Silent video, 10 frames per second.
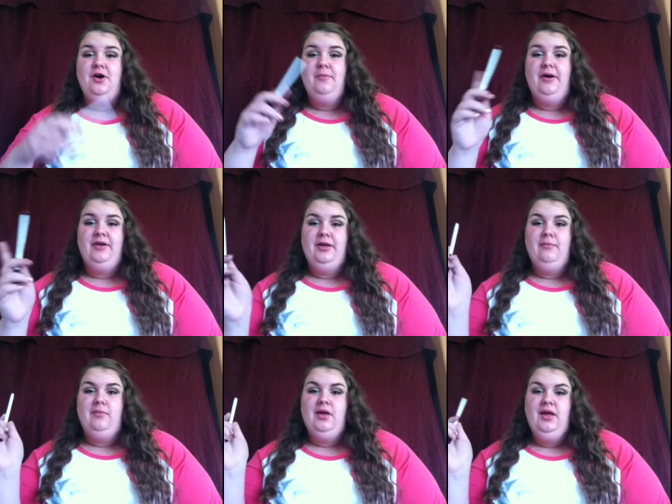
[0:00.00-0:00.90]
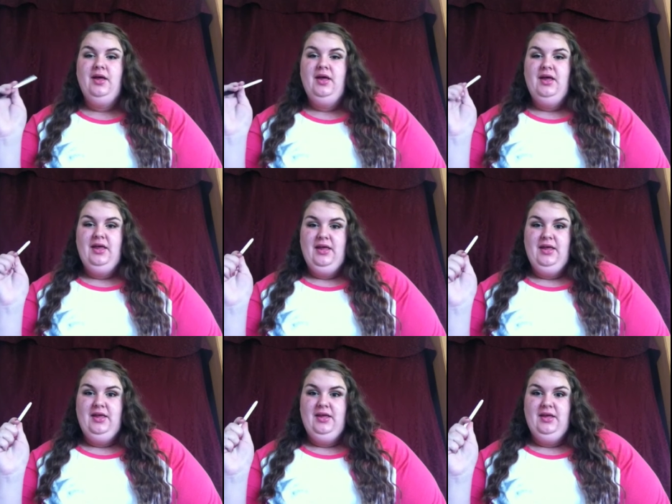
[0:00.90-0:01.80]
about him
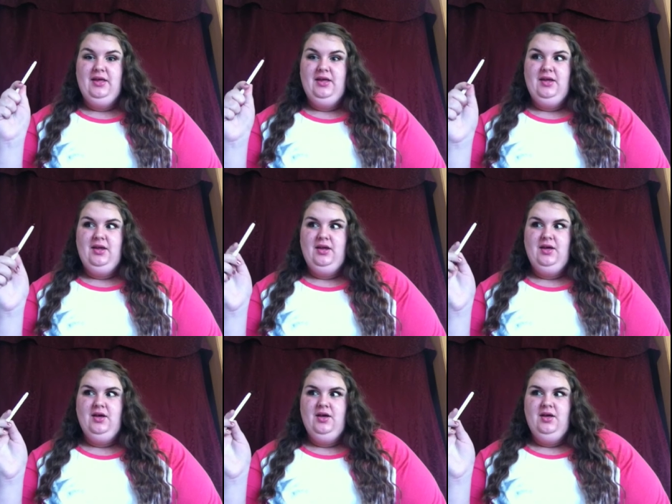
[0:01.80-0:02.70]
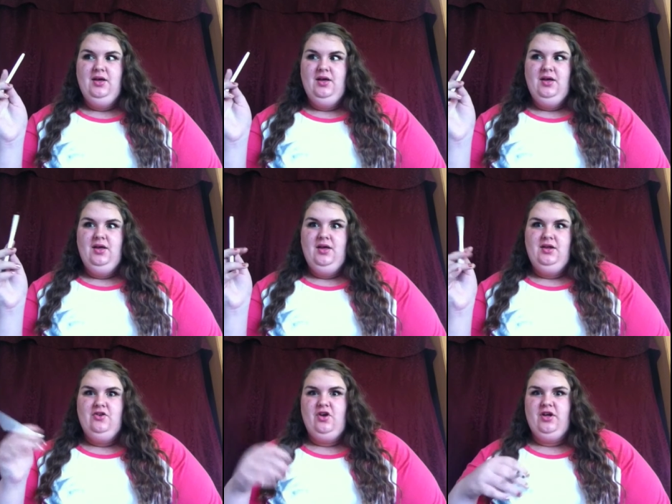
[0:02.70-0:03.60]
in in
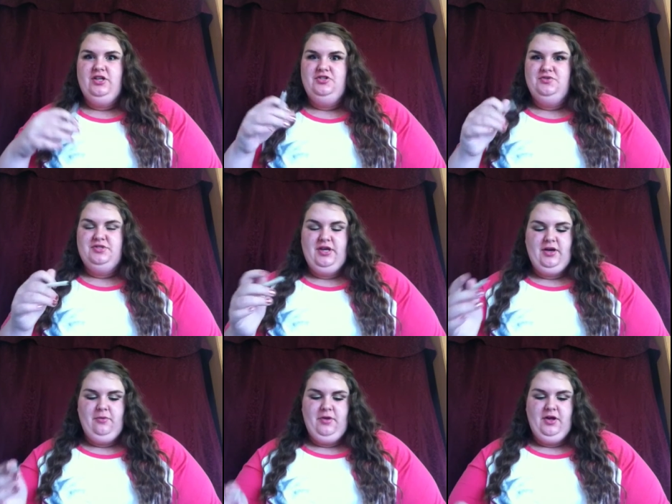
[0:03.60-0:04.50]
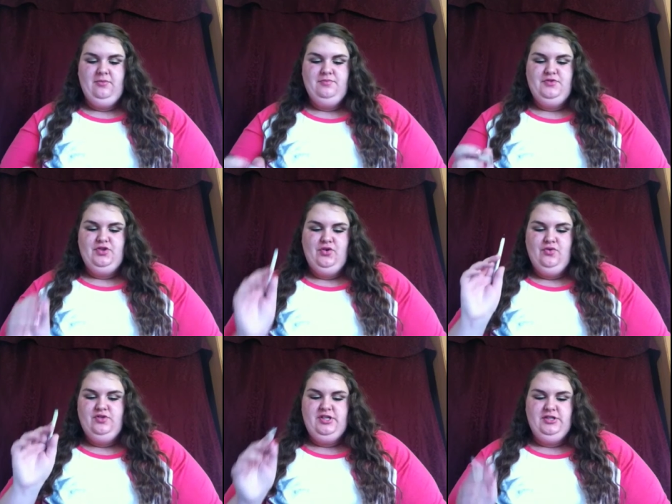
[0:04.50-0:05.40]
a Talking Tuesday coming up. So
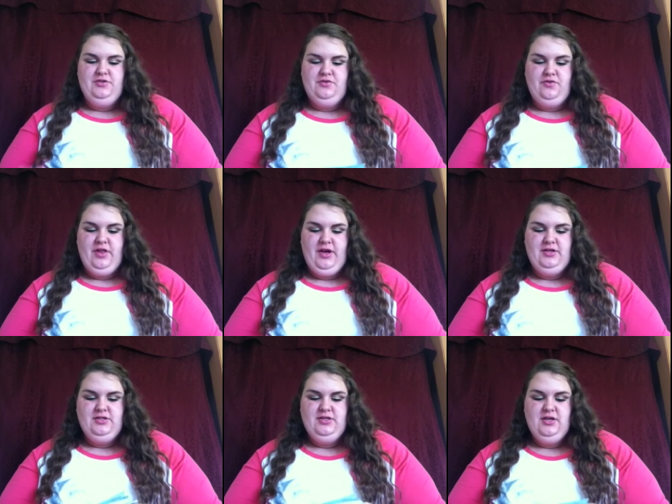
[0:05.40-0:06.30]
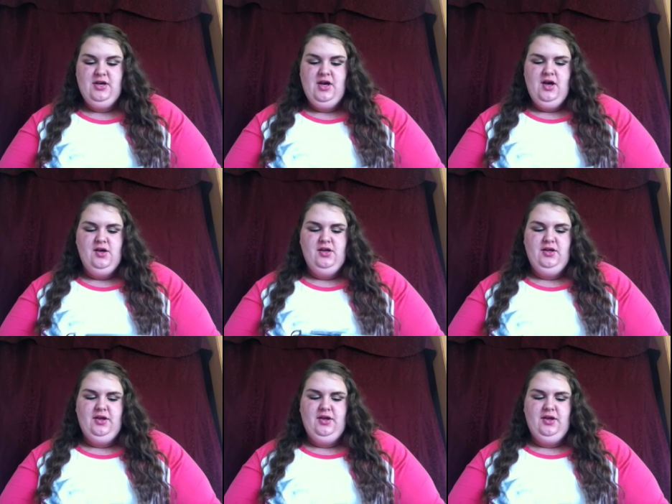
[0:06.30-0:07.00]
stay tuned for that. And